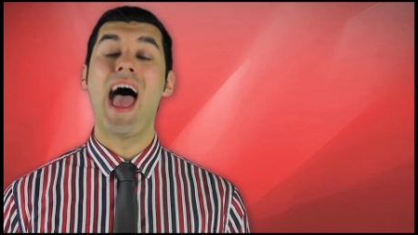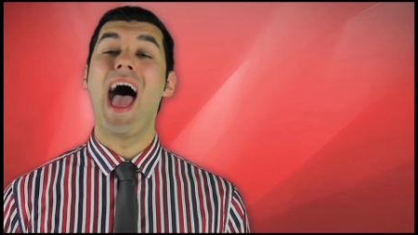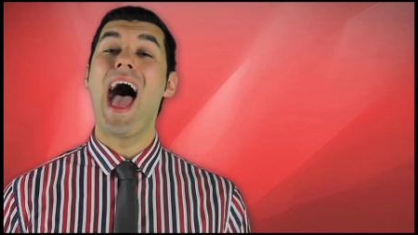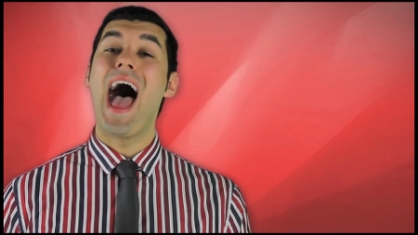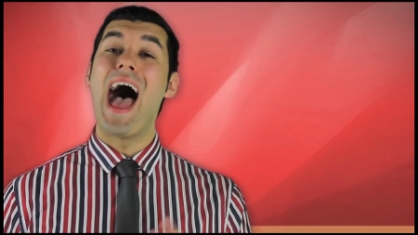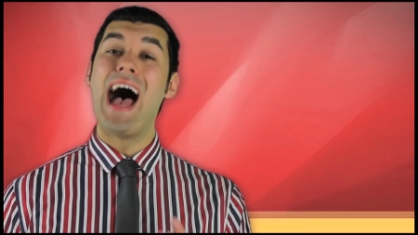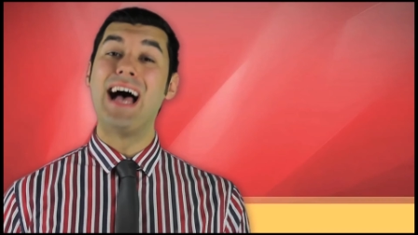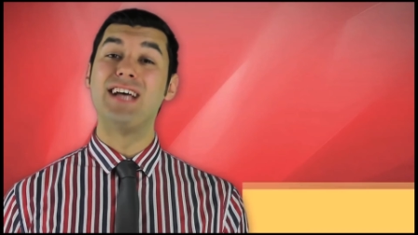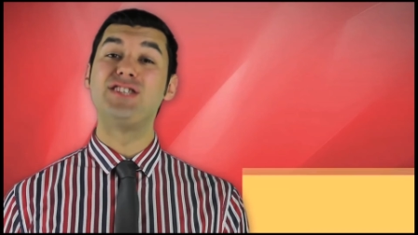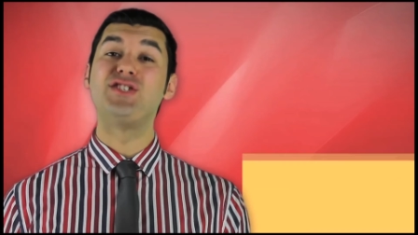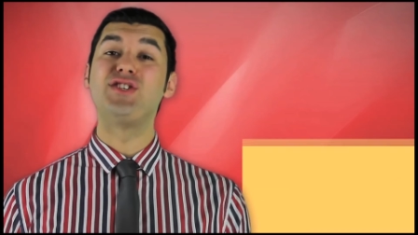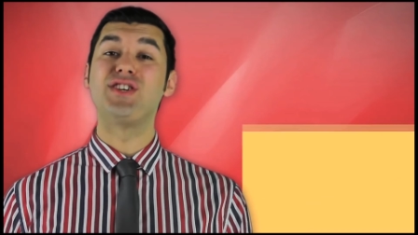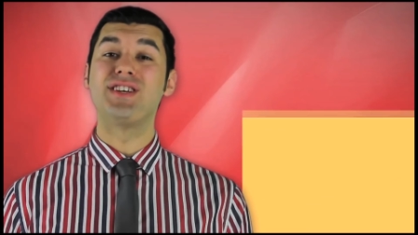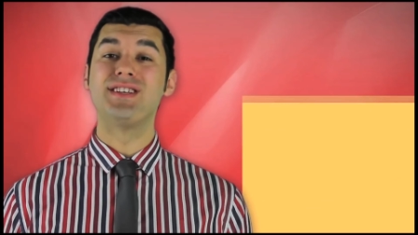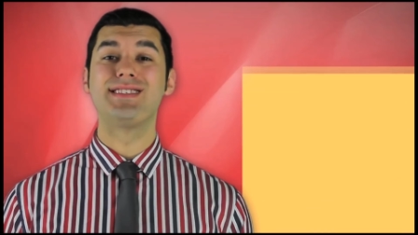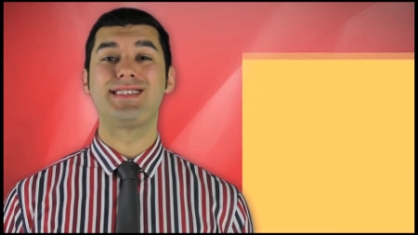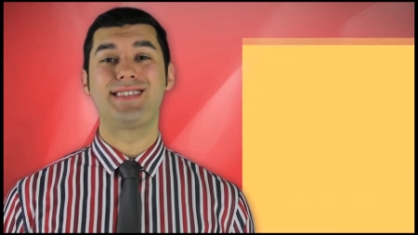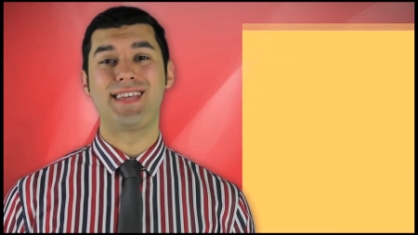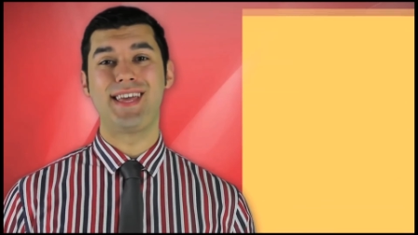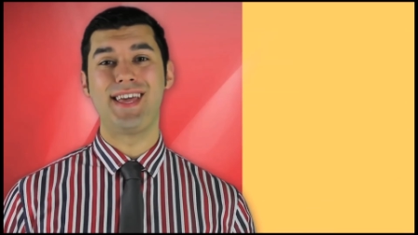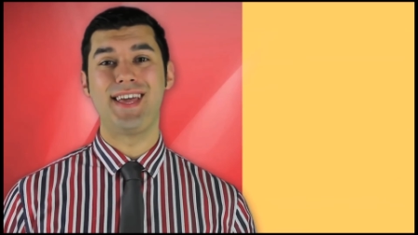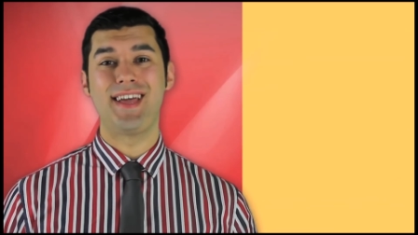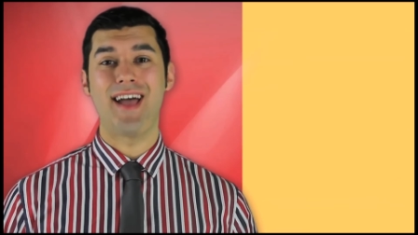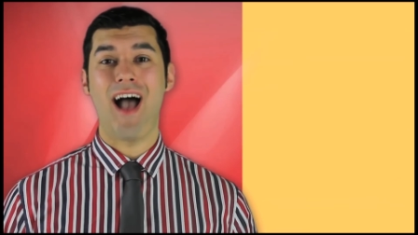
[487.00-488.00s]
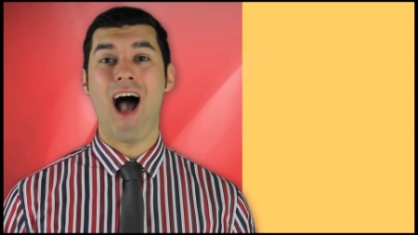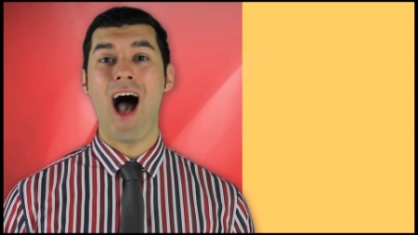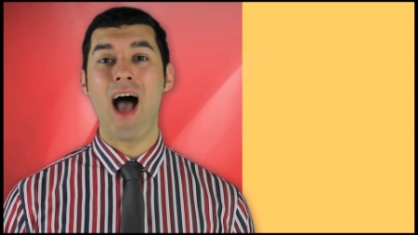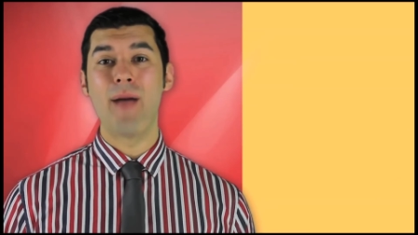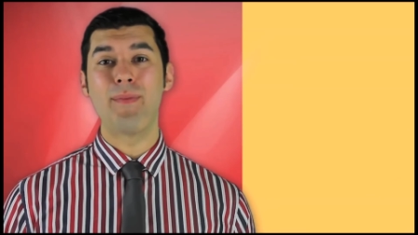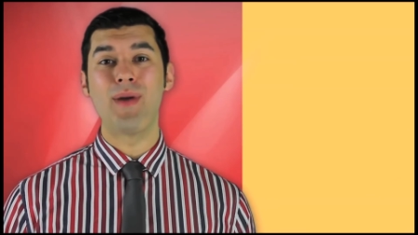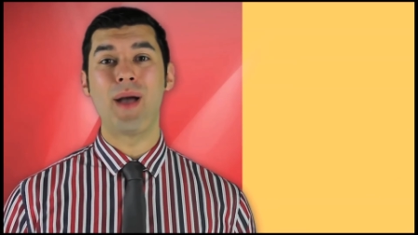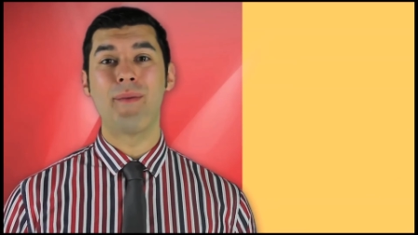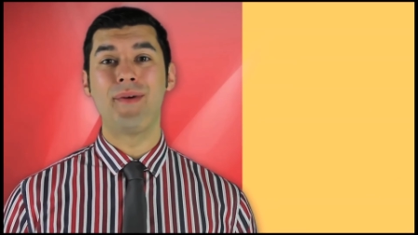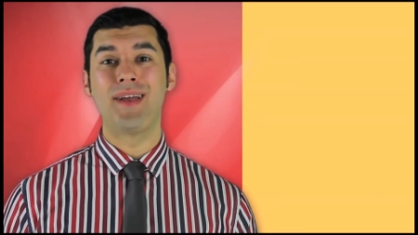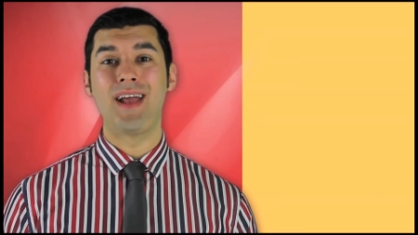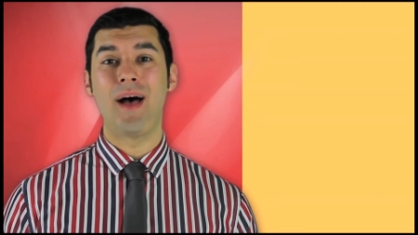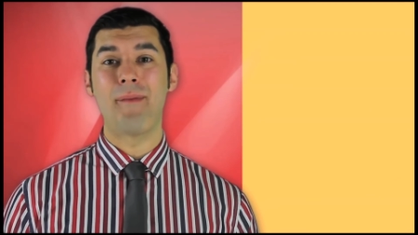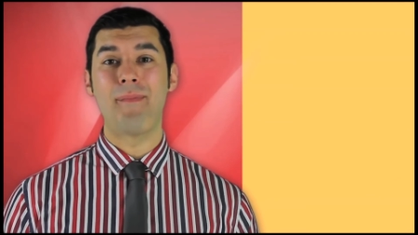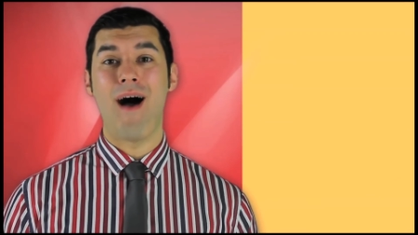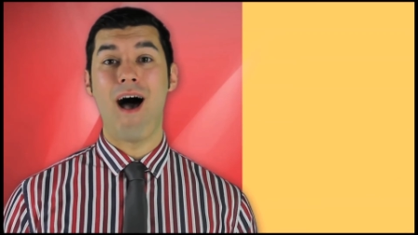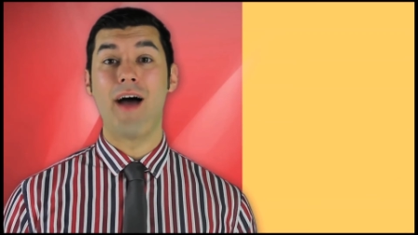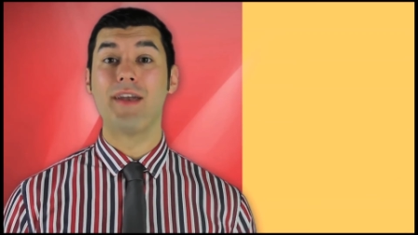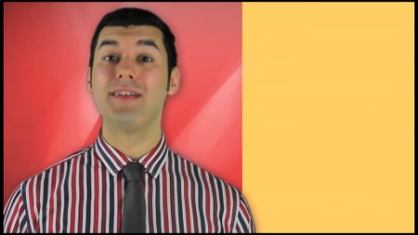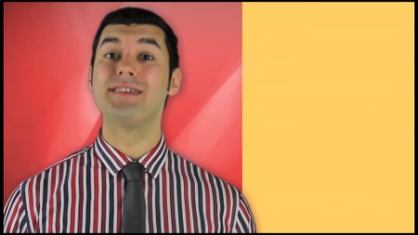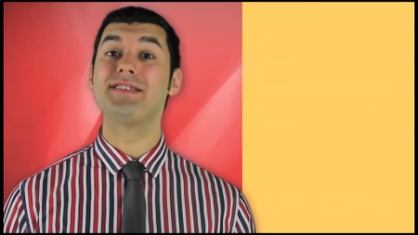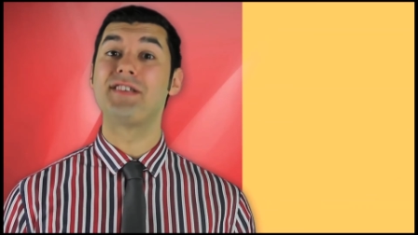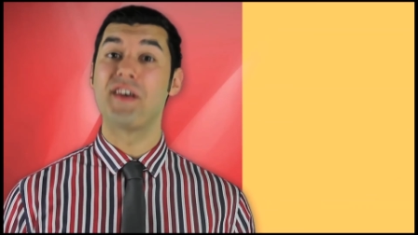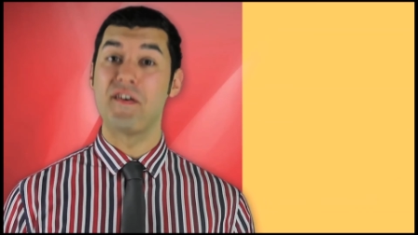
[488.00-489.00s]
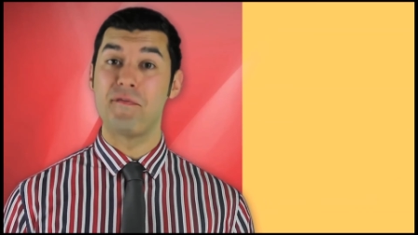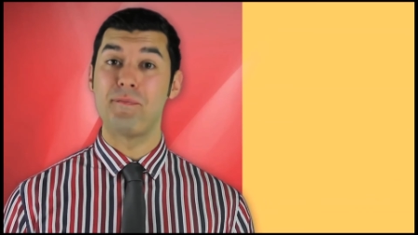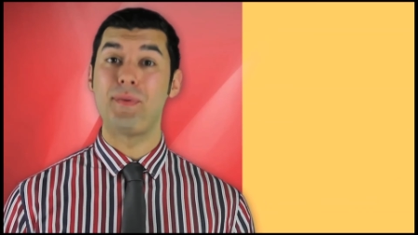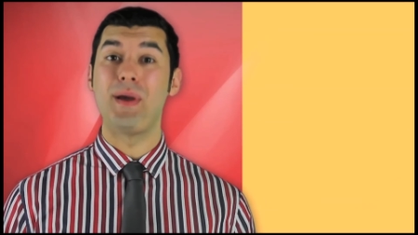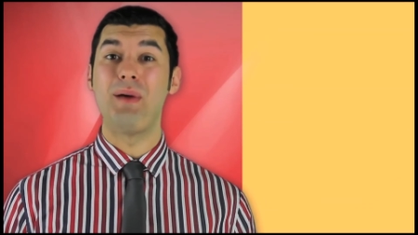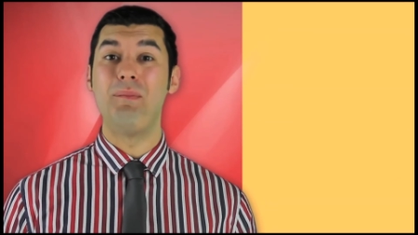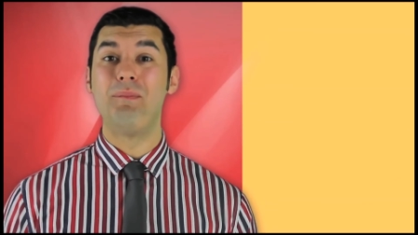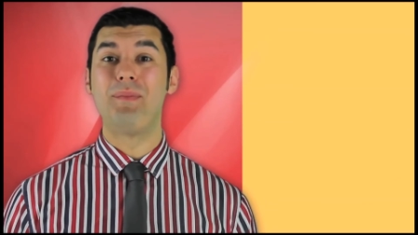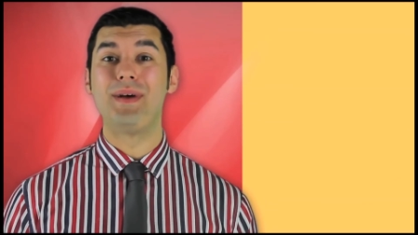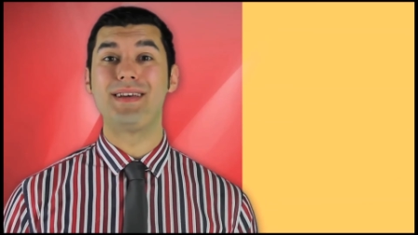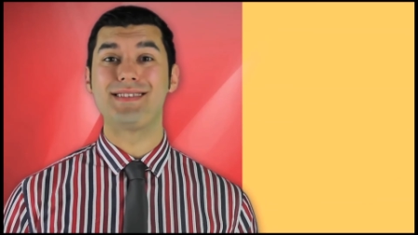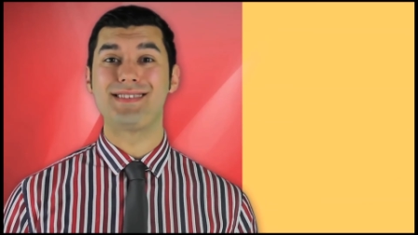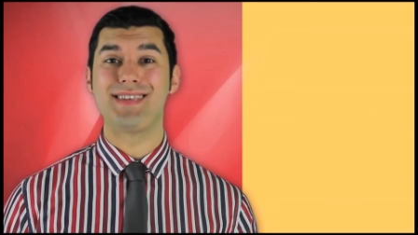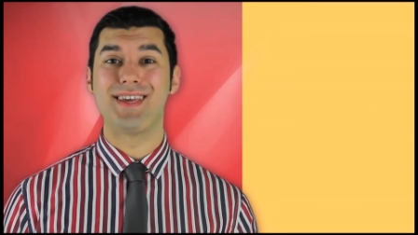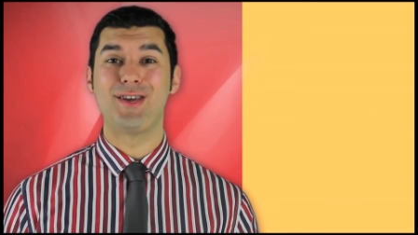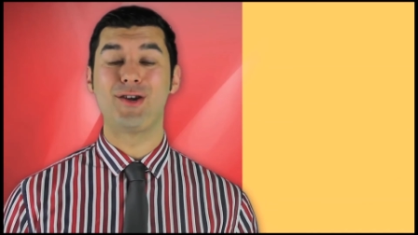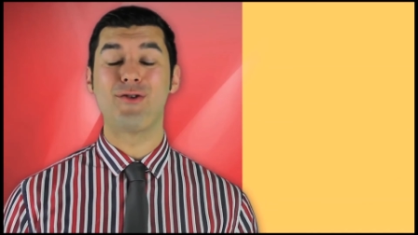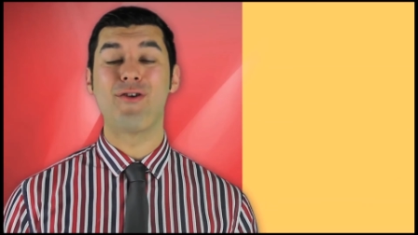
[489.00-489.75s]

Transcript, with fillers: As you can see, IBM and our partners have been busy